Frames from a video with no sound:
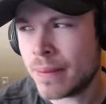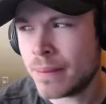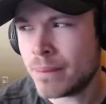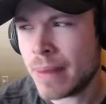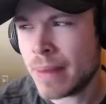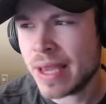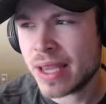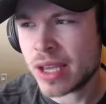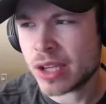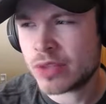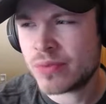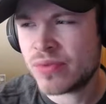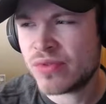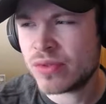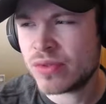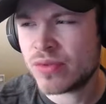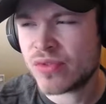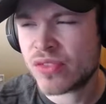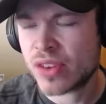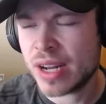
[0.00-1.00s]
make
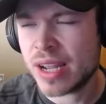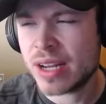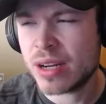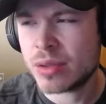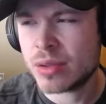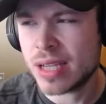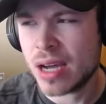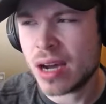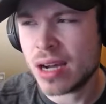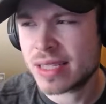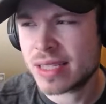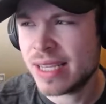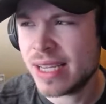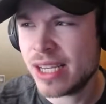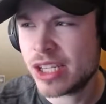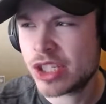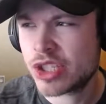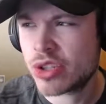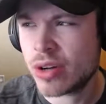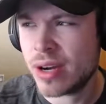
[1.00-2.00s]
Fernando
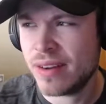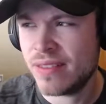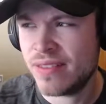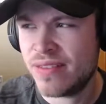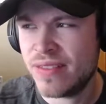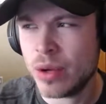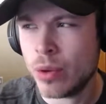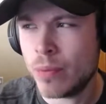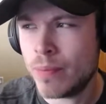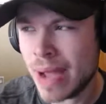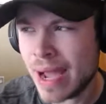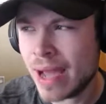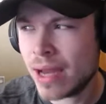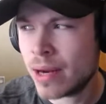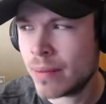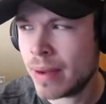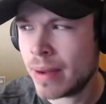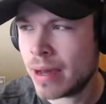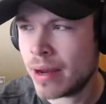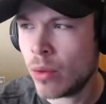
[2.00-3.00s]
Tatis try and feel bad
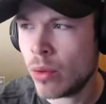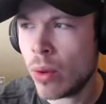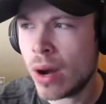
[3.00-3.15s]
about it?